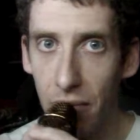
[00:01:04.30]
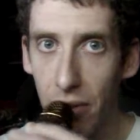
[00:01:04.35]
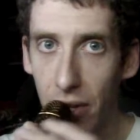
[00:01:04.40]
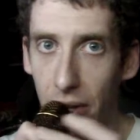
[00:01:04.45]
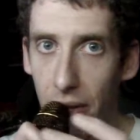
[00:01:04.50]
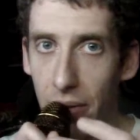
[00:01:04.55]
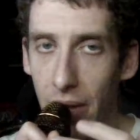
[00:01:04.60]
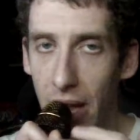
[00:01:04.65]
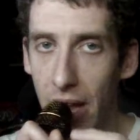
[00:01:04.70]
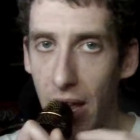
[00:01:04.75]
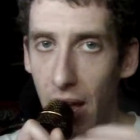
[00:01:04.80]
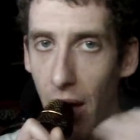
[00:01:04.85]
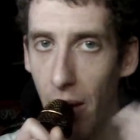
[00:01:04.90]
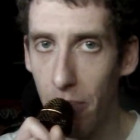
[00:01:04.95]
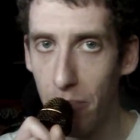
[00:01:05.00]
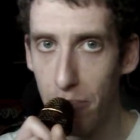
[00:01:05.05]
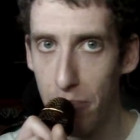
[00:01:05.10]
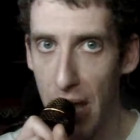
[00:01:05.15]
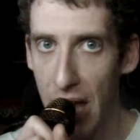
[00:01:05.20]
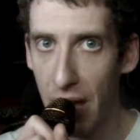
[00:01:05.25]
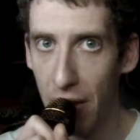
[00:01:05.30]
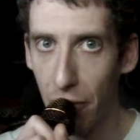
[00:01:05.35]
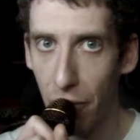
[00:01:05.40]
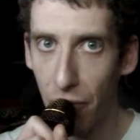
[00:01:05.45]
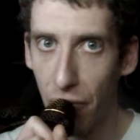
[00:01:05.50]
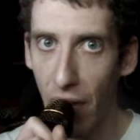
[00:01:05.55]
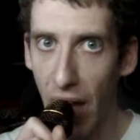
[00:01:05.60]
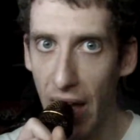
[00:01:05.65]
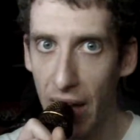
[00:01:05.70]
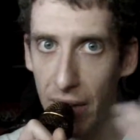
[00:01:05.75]
a big
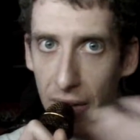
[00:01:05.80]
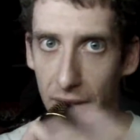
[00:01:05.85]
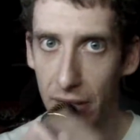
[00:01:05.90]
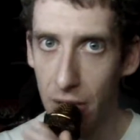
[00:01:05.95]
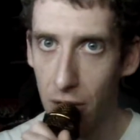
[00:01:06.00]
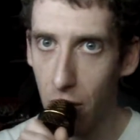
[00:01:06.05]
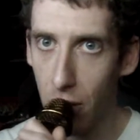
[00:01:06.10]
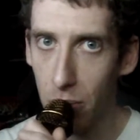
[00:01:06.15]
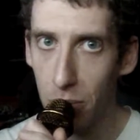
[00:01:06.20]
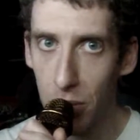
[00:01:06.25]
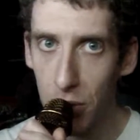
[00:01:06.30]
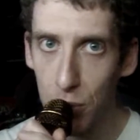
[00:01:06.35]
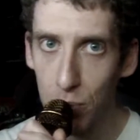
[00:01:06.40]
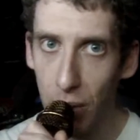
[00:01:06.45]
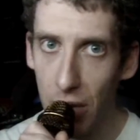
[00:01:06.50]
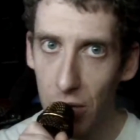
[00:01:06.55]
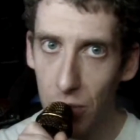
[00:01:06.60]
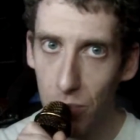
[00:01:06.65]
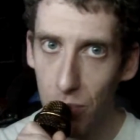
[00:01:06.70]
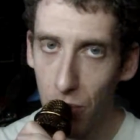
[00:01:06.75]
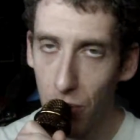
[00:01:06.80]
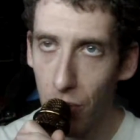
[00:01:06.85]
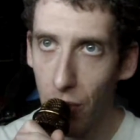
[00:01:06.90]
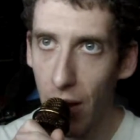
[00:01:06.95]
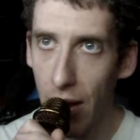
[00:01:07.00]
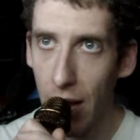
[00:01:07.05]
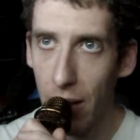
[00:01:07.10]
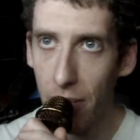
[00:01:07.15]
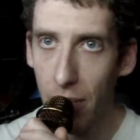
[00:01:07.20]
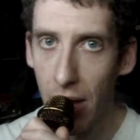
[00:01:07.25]
file in Kerbal Space
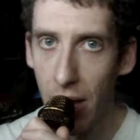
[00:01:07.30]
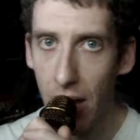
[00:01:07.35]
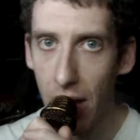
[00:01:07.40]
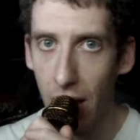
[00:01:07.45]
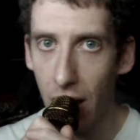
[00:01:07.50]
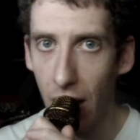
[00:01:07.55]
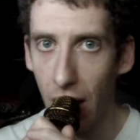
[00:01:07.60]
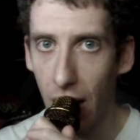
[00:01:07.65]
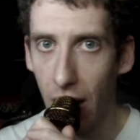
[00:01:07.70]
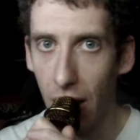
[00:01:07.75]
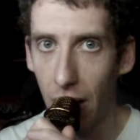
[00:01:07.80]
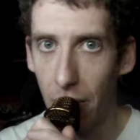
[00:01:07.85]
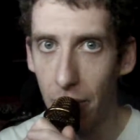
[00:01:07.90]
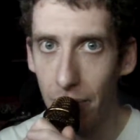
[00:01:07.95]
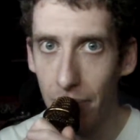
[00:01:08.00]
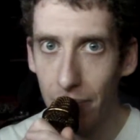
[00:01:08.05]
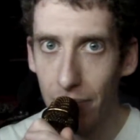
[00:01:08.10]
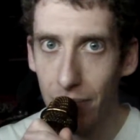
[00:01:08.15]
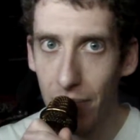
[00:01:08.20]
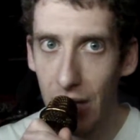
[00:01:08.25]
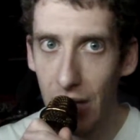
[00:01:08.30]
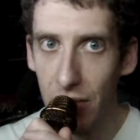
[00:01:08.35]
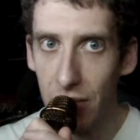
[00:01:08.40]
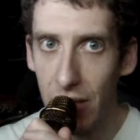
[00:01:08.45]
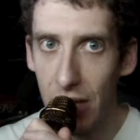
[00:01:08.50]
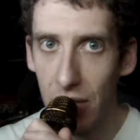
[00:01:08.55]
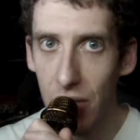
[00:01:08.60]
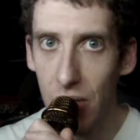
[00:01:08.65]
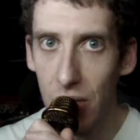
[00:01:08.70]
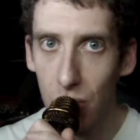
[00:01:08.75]
Program,
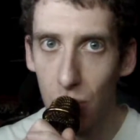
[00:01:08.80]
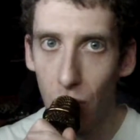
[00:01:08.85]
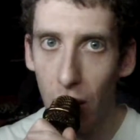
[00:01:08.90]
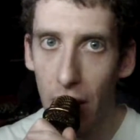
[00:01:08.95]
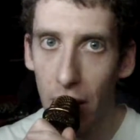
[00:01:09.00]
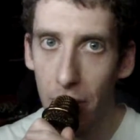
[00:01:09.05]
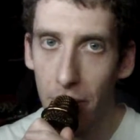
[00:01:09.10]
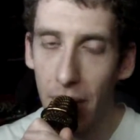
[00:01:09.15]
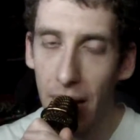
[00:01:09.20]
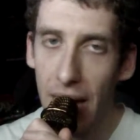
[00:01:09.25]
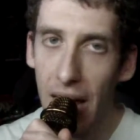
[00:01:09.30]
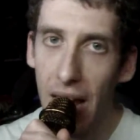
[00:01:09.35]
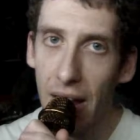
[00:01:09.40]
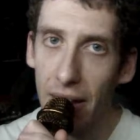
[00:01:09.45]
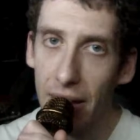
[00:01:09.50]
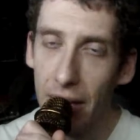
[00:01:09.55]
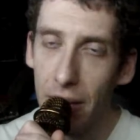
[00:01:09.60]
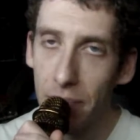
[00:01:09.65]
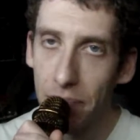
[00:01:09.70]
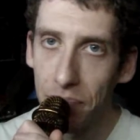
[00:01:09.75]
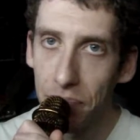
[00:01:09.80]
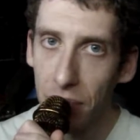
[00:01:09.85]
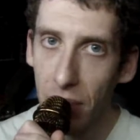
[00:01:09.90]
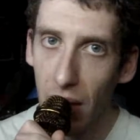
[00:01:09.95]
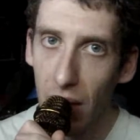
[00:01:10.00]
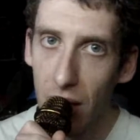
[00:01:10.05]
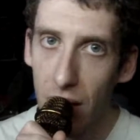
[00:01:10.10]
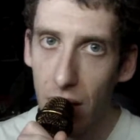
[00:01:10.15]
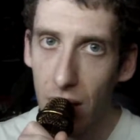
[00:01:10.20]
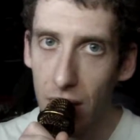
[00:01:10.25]
this is right up my alley.
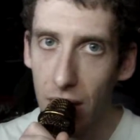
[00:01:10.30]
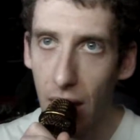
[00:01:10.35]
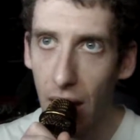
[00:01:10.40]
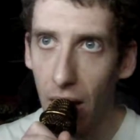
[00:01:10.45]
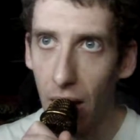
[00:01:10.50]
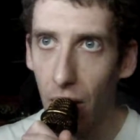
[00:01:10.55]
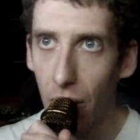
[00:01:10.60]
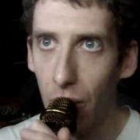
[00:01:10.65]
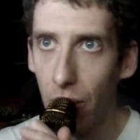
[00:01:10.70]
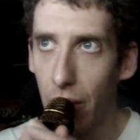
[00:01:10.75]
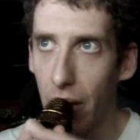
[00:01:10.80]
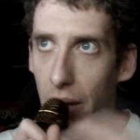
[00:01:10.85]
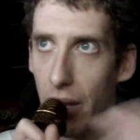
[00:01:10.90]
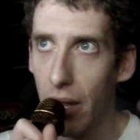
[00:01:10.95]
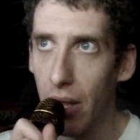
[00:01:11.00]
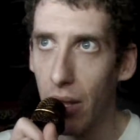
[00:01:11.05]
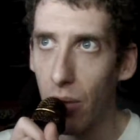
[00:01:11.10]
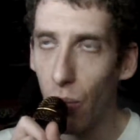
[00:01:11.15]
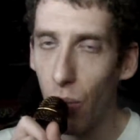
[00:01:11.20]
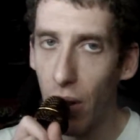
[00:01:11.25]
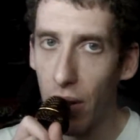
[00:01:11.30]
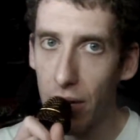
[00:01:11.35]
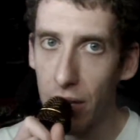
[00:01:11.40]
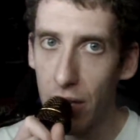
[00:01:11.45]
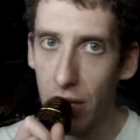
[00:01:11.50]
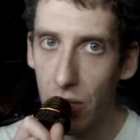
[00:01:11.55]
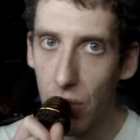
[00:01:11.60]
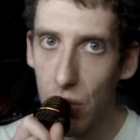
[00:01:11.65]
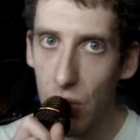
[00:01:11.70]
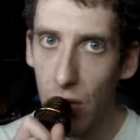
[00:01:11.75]
Now, one
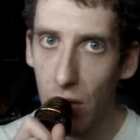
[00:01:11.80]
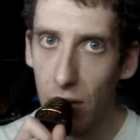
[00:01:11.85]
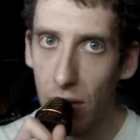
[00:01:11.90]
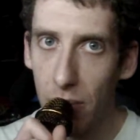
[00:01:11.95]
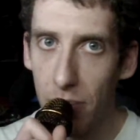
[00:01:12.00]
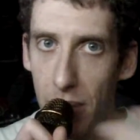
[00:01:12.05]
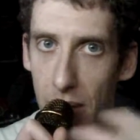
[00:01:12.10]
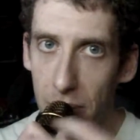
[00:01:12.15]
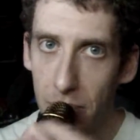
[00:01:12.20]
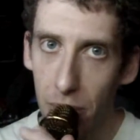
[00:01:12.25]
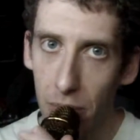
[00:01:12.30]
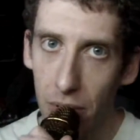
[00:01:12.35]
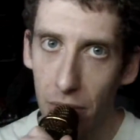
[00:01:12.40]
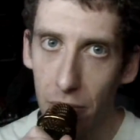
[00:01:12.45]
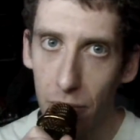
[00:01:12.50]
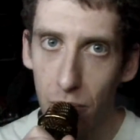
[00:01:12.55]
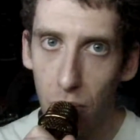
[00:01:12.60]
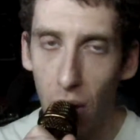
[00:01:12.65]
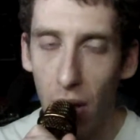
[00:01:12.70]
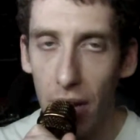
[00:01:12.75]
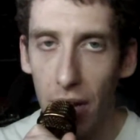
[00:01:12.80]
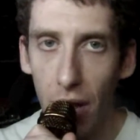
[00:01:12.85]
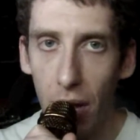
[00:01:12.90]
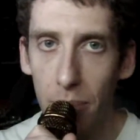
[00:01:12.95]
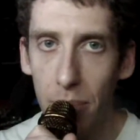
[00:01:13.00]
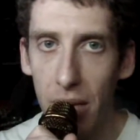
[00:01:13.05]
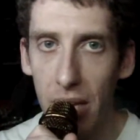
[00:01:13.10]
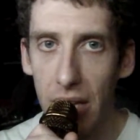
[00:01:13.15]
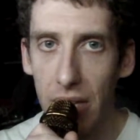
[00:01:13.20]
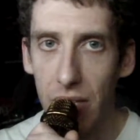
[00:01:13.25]
concern that people have brought
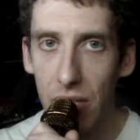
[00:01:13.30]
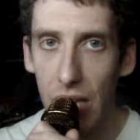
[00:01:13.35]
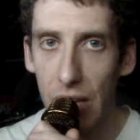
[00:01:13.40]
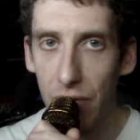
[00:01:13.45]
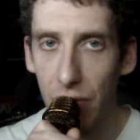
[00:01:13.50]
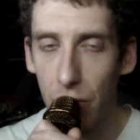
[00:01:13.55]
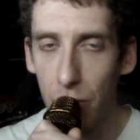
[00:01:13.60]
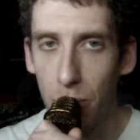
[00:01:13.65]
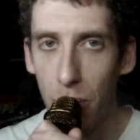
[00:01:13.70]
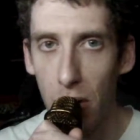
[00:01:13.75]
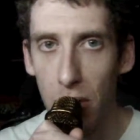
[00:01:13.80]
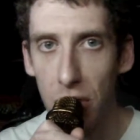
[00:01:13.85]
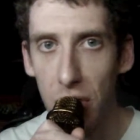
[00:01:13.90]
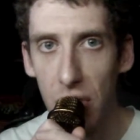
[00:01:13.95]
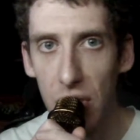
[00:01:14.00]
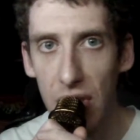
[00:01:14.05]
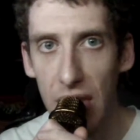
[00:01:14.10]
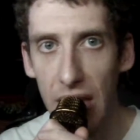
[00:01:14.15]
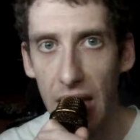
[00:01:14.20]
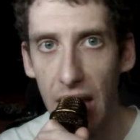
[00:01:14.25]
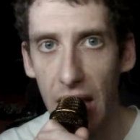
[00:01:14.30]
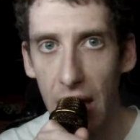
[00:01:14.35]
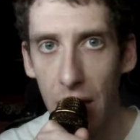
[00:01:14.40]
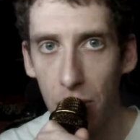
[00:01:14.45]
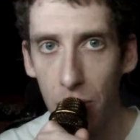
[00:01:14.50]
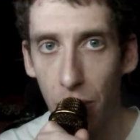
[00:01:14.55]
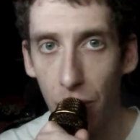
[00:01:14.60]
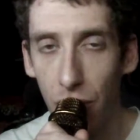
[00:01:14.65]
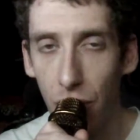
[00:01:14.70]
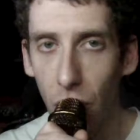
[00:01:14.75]
up is if you purchased the
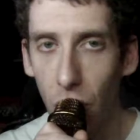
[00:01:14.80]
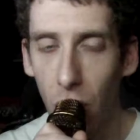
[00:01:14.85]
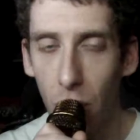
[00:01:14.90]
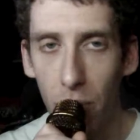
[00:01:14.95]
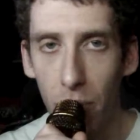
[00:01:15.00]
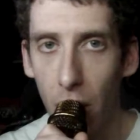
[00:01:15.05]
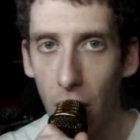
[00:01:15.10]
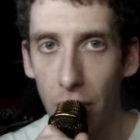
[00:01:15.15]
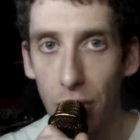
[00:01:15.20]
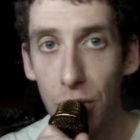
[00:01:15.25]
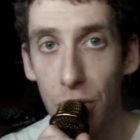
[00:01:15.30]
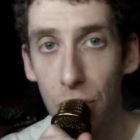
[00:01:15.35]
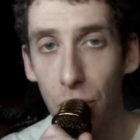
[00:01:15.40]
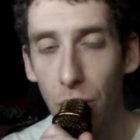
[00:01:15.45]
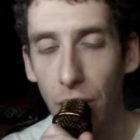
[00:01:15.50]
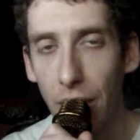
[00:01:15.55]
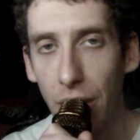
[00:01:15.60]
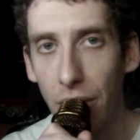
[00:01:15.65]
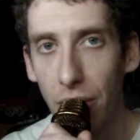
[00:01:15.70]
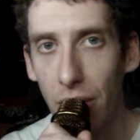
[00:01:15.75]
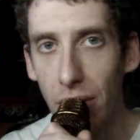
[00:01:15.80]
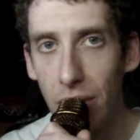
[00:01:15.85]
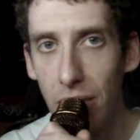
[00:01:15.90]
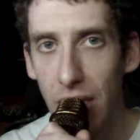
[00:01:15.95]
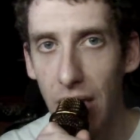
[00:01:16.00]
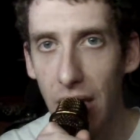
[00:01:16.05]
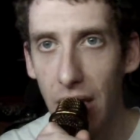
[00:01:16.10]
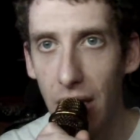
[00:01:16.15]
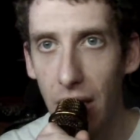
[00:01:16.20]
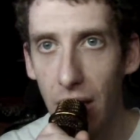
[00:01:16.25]
game before March
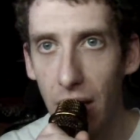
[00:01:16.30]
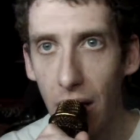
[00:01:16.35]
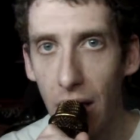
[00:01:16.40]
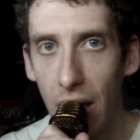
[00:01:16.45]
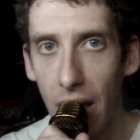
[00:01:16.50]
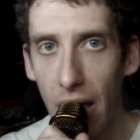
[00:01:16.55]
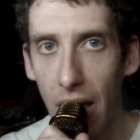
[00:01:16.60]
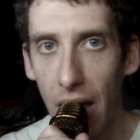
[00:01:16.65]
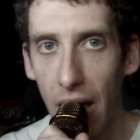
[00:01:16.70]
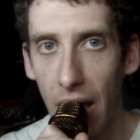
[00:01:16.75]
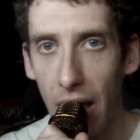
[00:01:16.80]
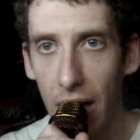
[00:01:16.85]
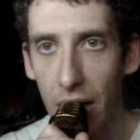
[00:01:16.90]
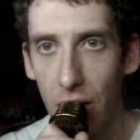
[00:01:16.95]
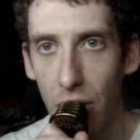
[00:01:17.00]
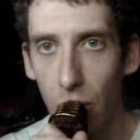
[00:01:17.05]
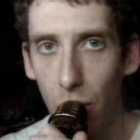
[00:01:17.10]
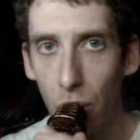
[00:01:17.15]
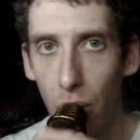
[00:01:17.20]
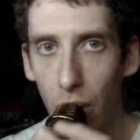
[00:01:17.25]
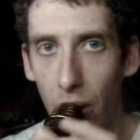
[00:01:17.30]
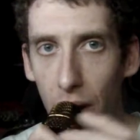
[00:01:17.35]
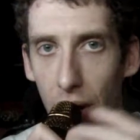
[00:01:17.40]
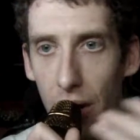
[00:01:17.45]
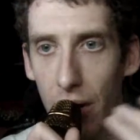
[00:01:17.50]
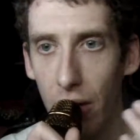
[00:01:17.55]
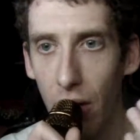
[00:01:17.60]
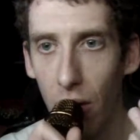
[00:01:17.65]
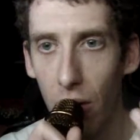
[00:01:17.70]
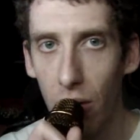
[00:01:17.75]
2013 and you were
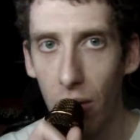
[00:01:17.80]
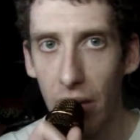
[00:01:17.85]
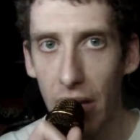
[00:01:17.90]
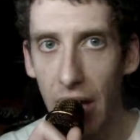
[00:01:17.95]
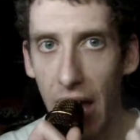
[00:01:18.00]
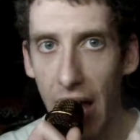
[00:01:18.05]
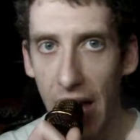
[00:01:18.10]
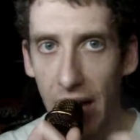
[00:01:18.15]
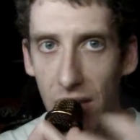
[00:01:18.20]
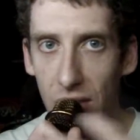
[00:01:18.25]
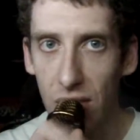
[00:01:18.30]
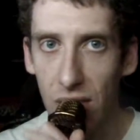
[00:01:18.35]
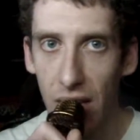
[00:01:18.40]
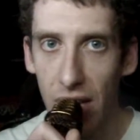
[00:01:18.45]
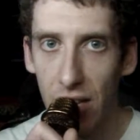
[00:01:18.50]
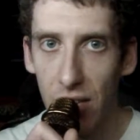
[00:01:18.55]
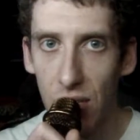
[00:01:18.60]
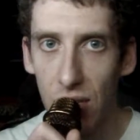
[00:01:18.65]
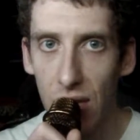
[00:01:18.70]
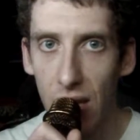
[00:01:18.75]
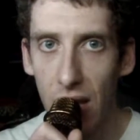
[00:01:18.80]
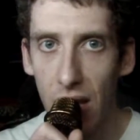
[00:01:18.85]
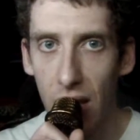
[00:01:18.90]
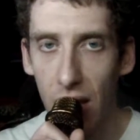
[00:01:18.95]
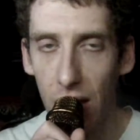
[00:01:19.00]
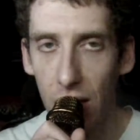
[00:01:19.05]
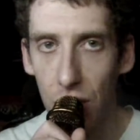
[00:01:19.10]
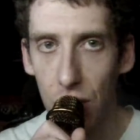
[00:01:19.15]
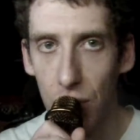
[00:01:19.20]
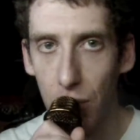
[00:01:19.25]
an early access
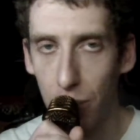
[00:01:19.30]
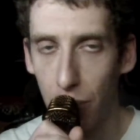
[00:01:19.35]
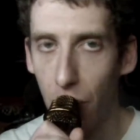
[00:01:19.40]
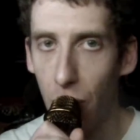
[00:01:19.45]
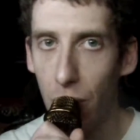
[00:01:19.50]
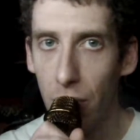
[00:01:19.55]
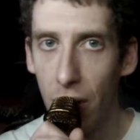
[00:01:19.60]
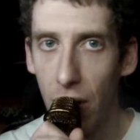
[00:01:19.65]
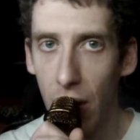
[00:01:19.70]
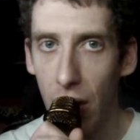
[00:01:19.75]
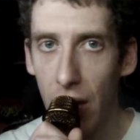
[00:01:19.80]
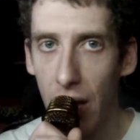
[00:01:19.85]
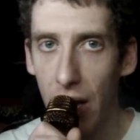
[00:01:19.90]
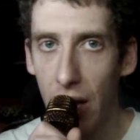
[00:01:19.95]
supporter,